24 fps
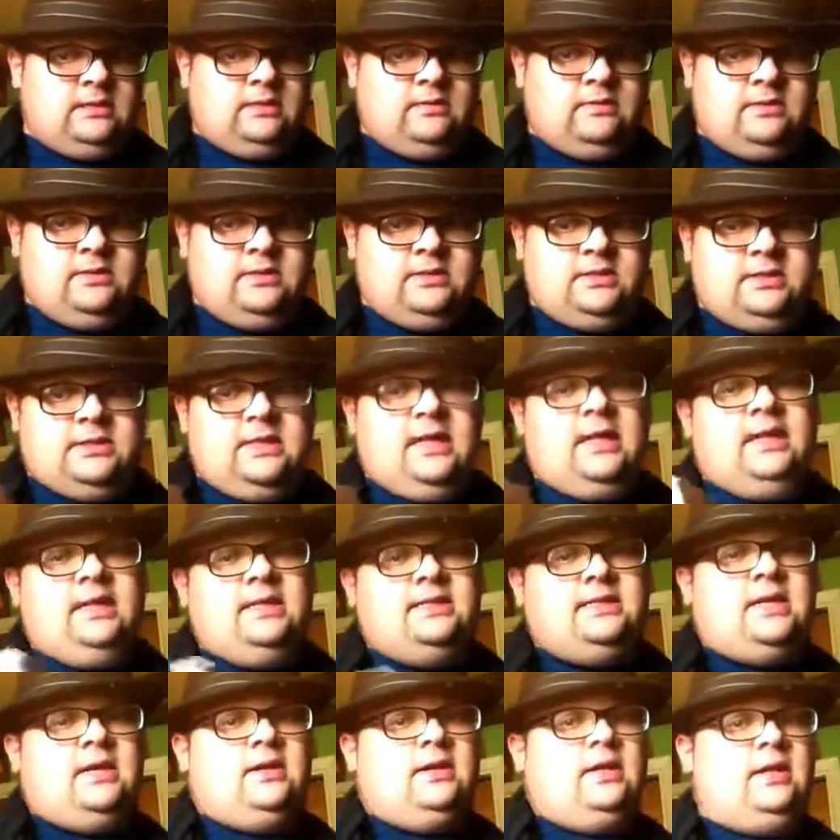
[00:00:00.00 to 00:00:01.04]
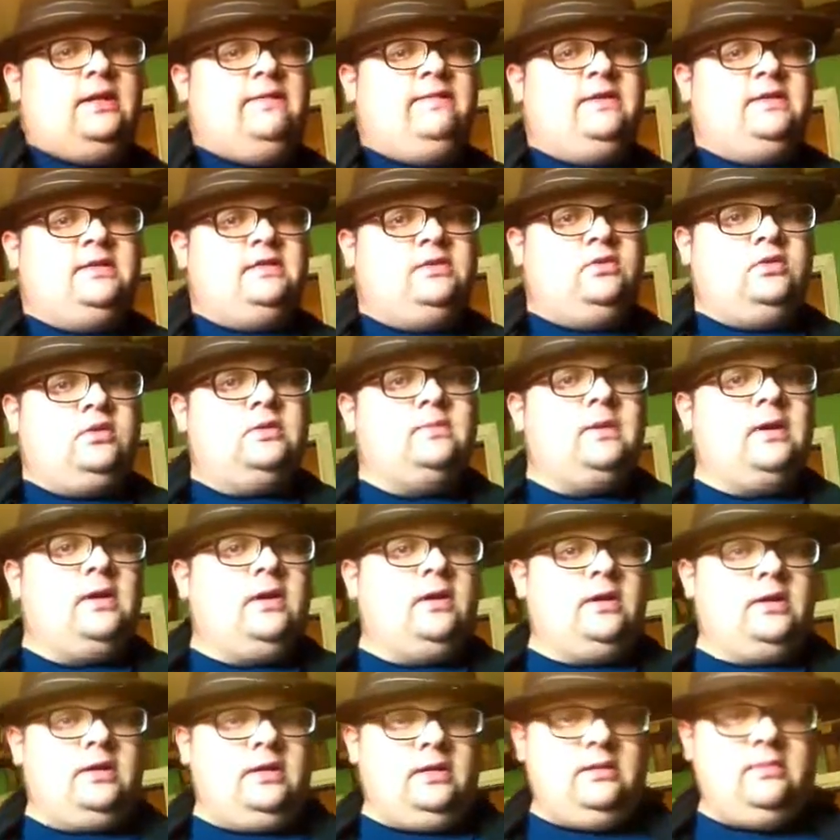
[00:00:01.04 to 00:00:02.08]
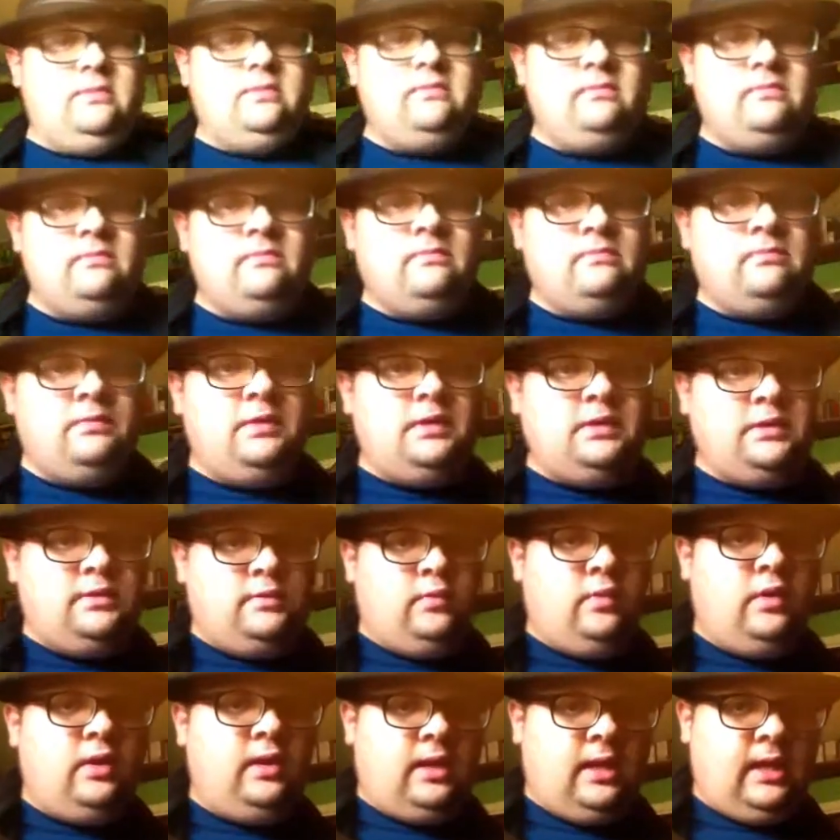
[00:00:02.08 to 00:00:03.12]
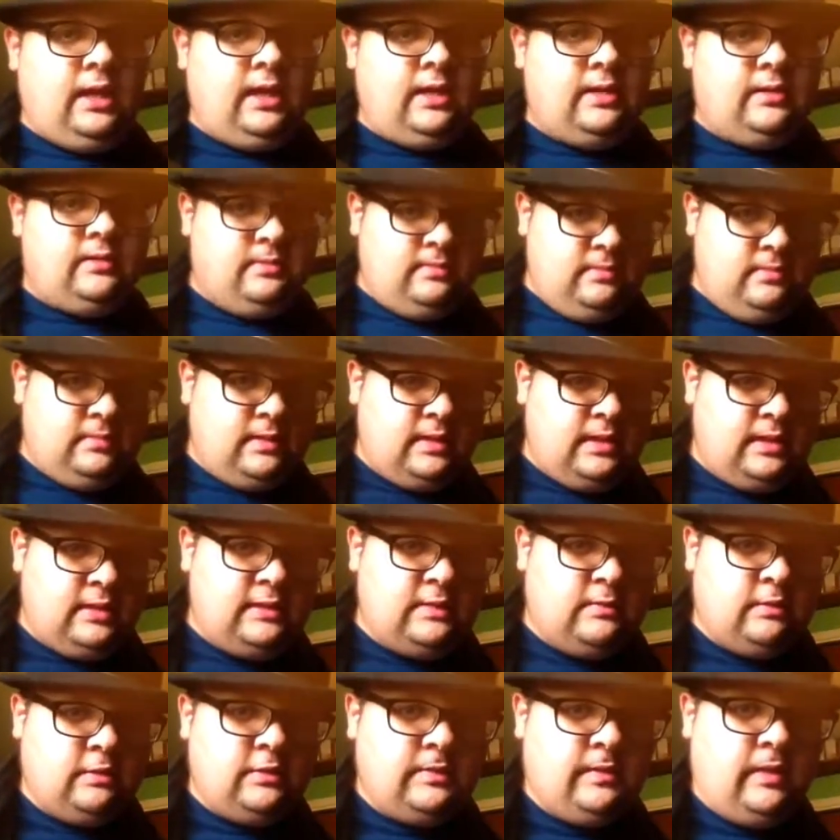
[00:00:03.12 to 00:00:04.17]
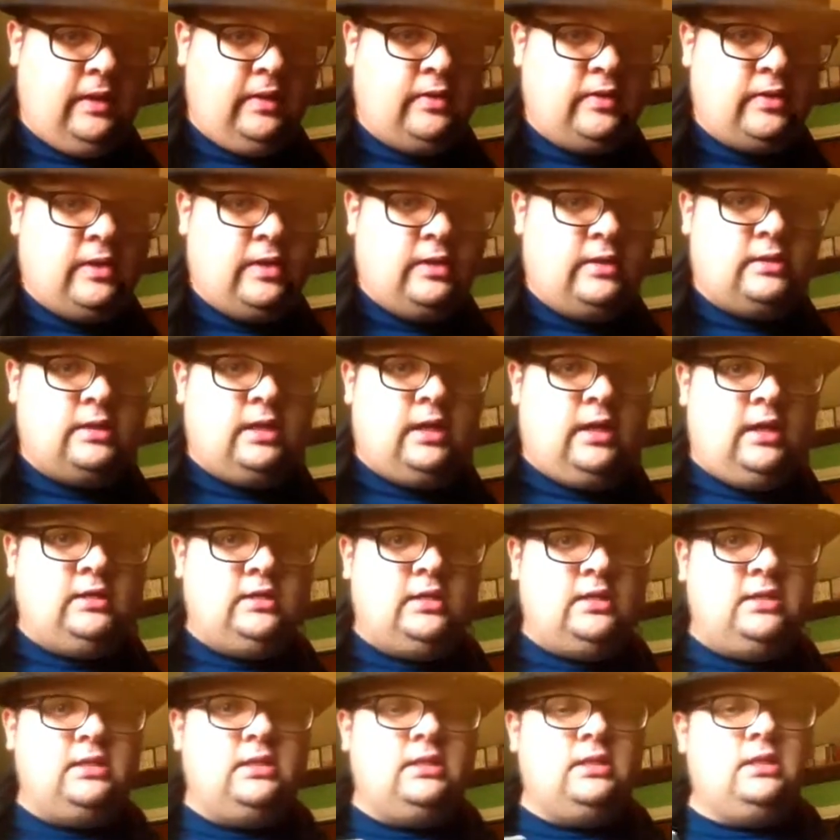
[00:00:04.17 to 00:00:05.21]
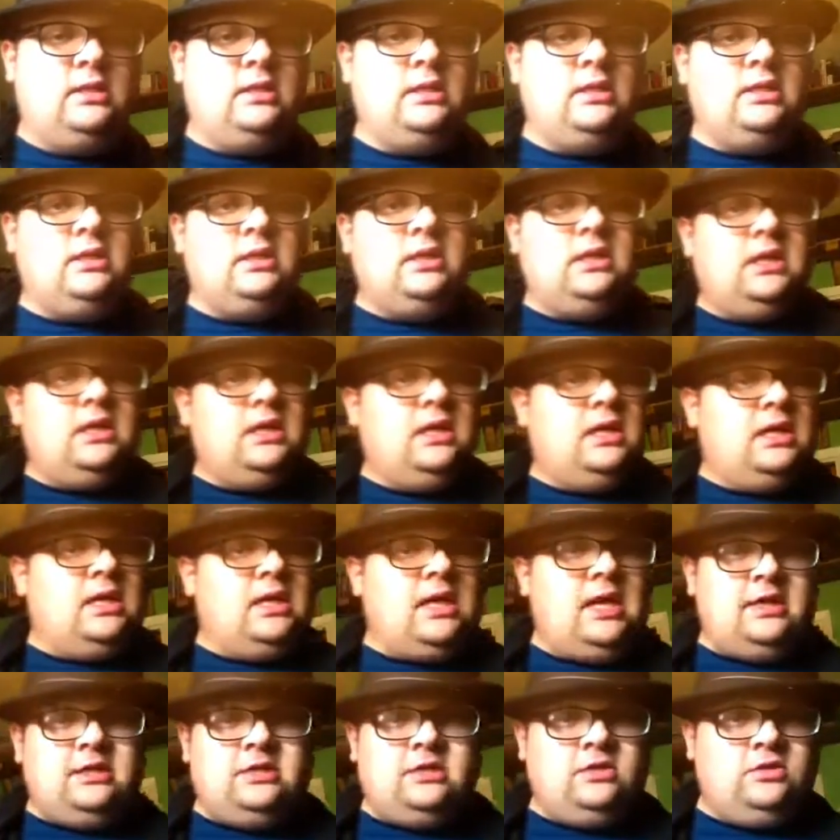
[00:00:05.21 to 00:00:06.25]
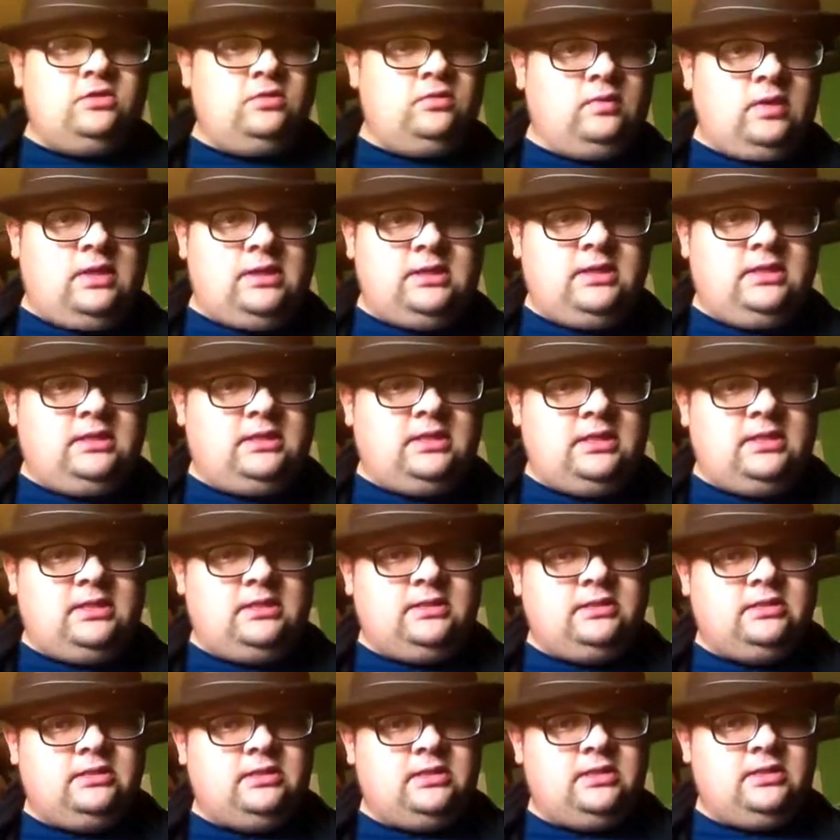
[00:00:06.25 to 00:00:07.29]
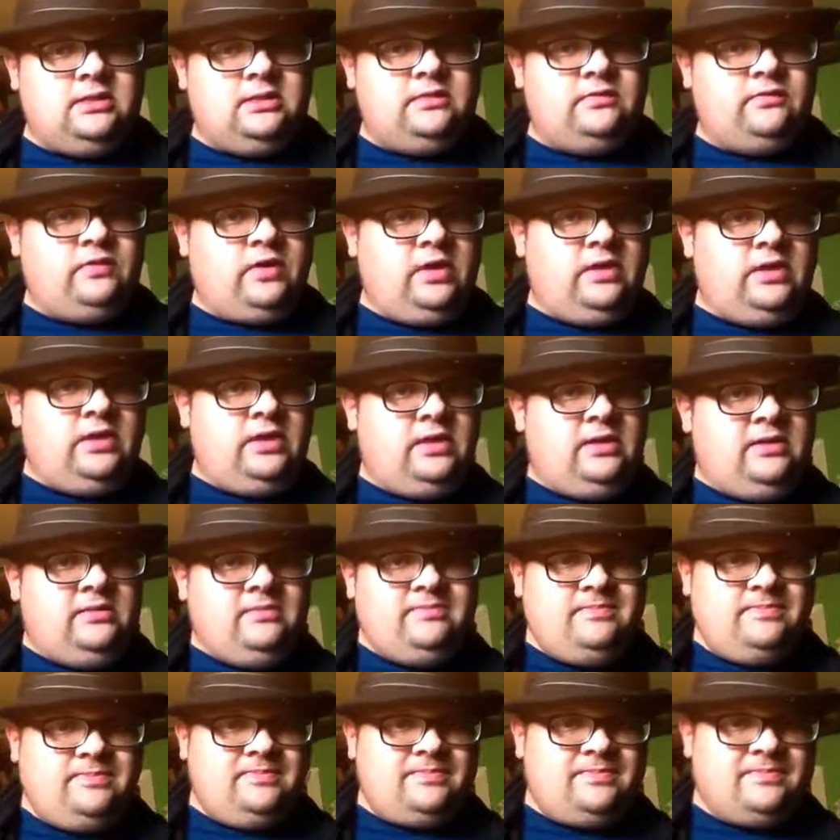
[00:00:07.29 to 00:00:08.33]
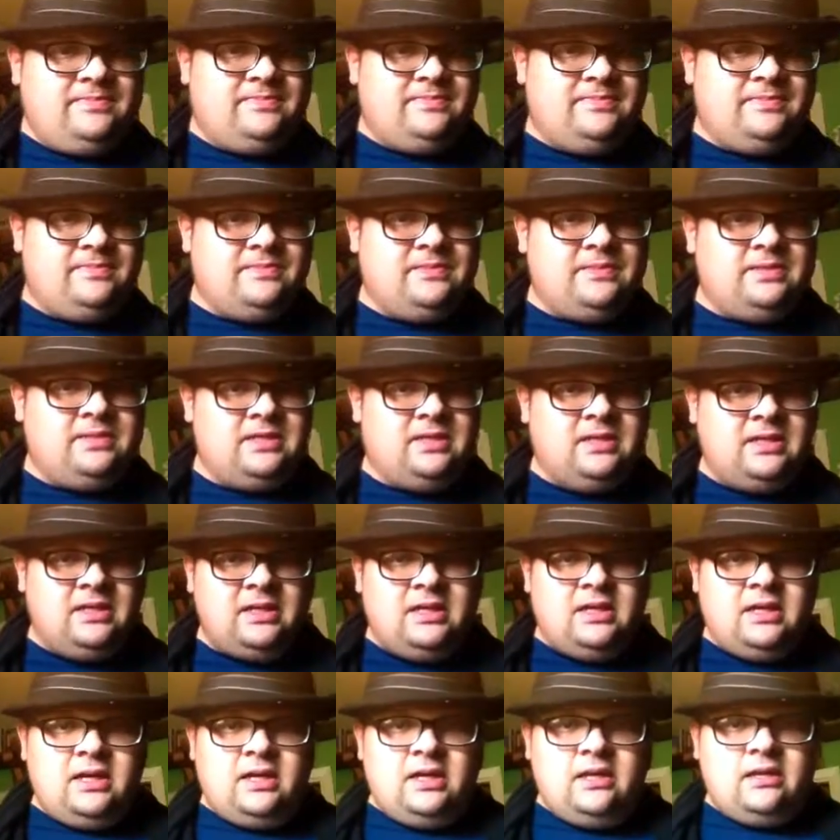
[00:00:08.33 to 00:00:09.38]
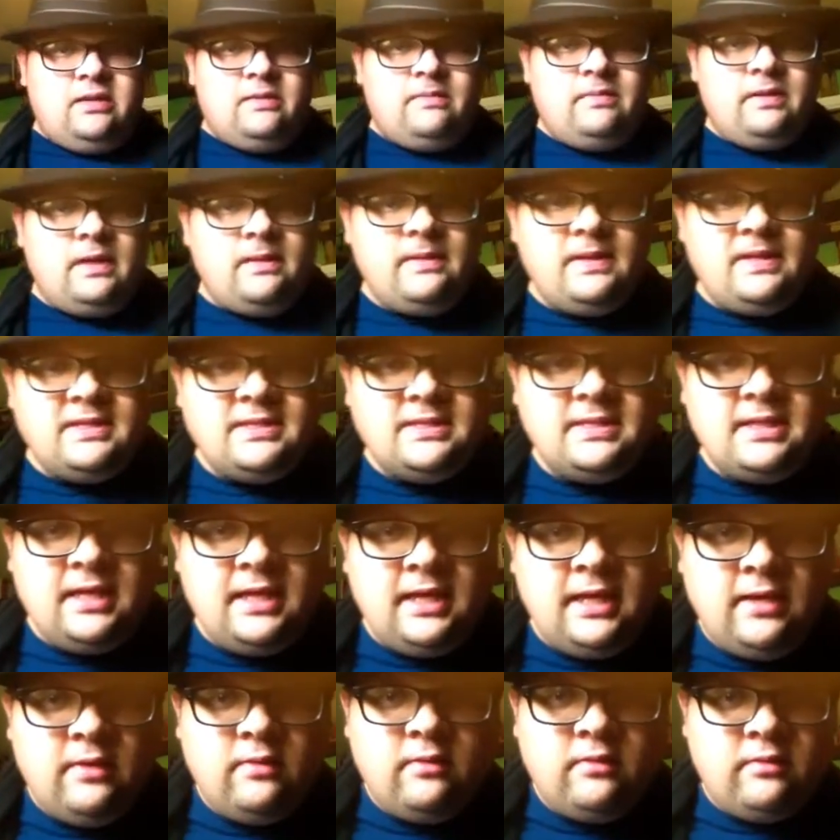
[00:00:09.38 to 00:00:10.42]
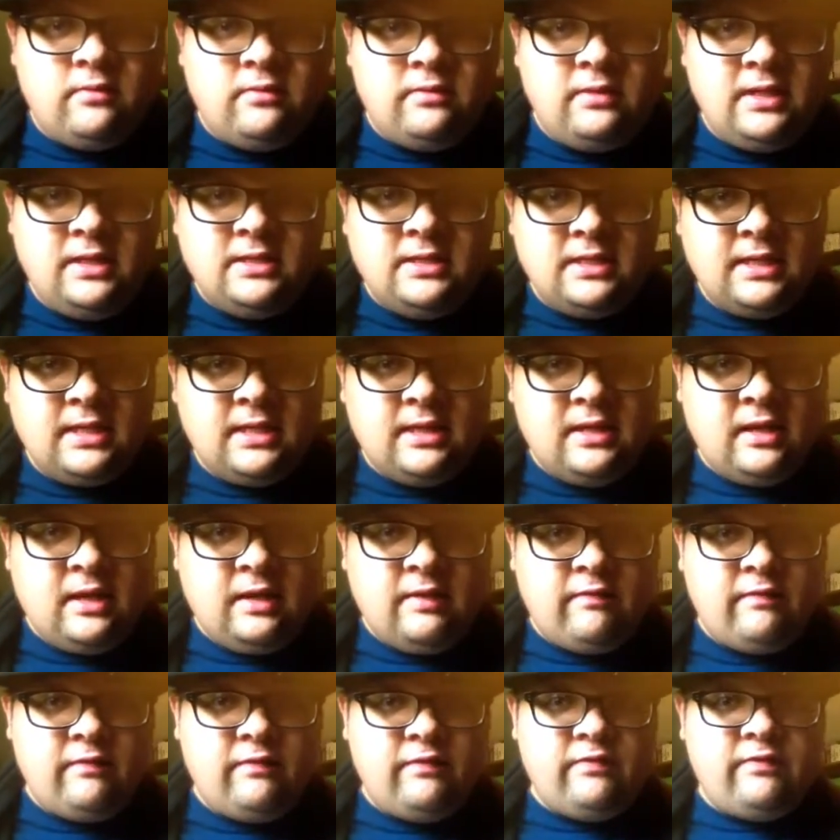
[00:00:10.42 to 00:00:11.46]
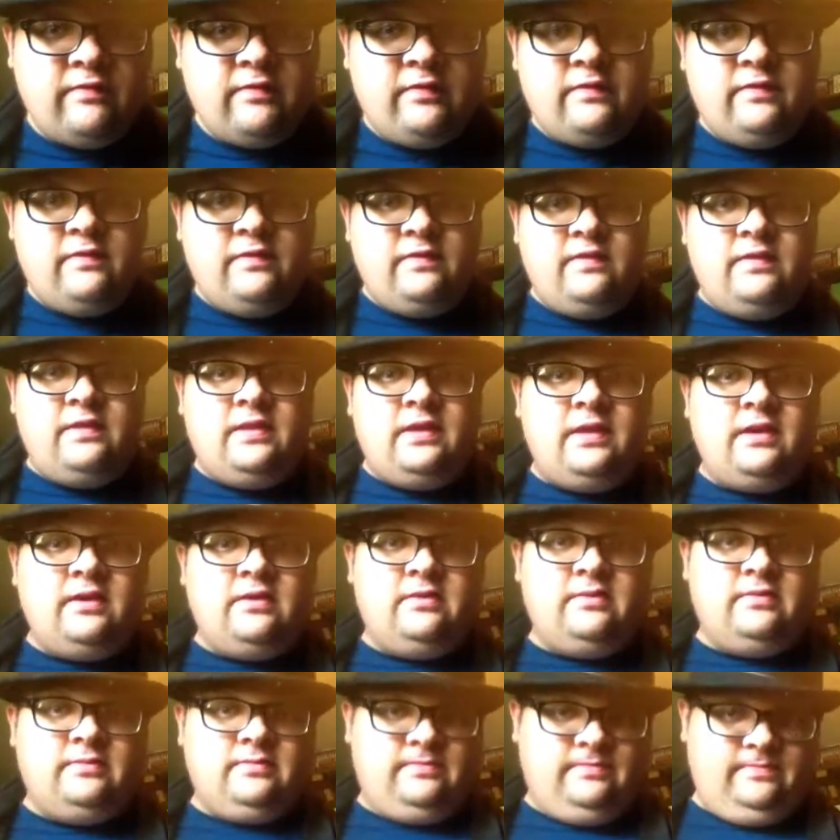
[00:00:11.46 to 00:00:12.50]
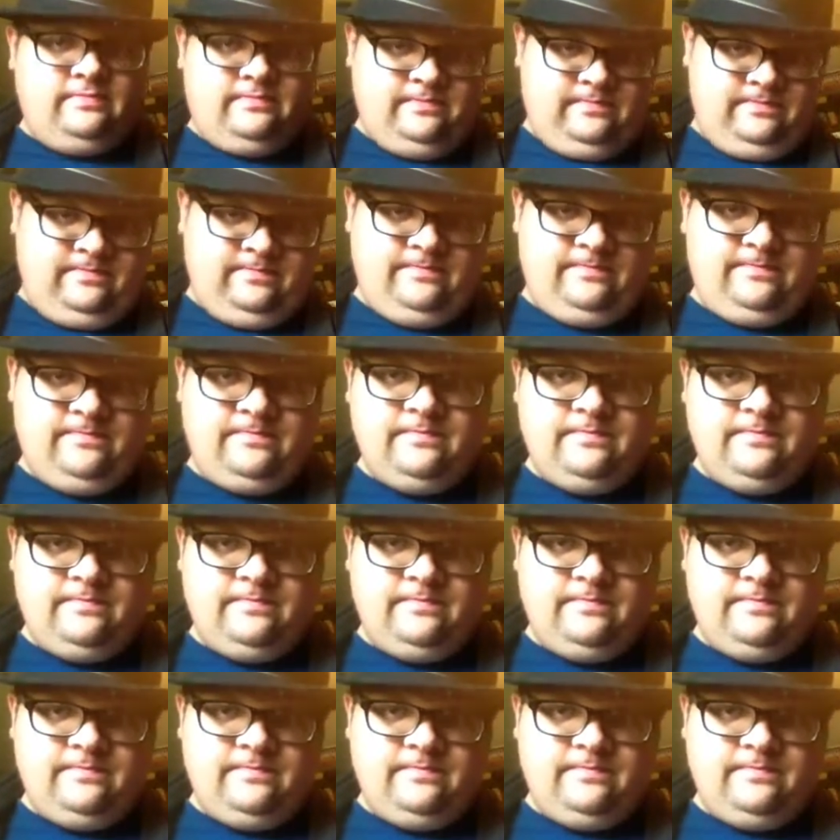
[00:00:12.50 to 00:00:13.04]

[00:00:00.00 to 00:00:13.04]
Which sadly is how a lot of us North American Region 1 land, as the Multimedia Chronicles calls it, has to watch these things, because frankly, the BBC needs to get off their hmm,